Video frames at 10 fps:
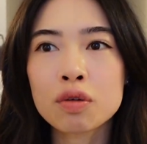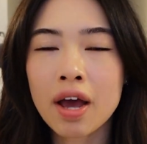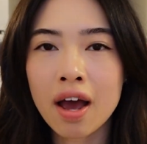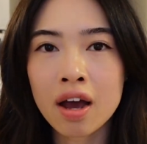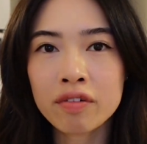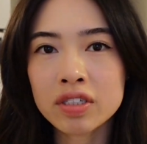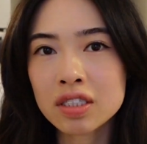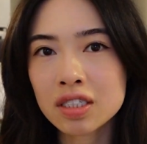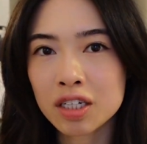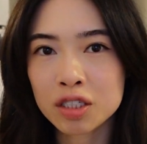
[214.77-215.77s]
have a
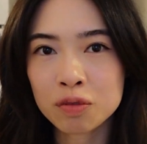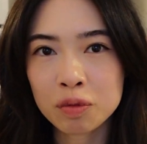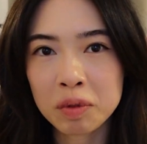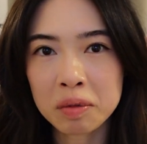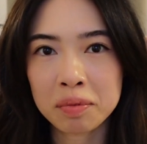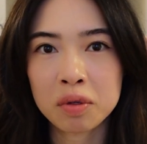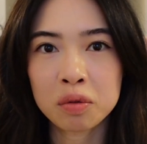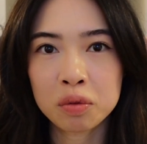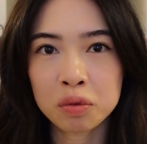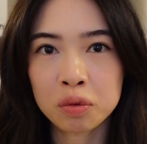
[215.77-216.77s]
discussion with people
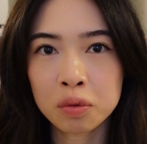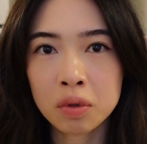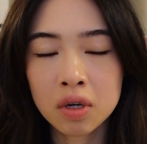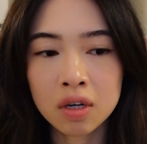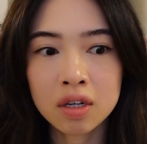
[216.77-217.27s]
who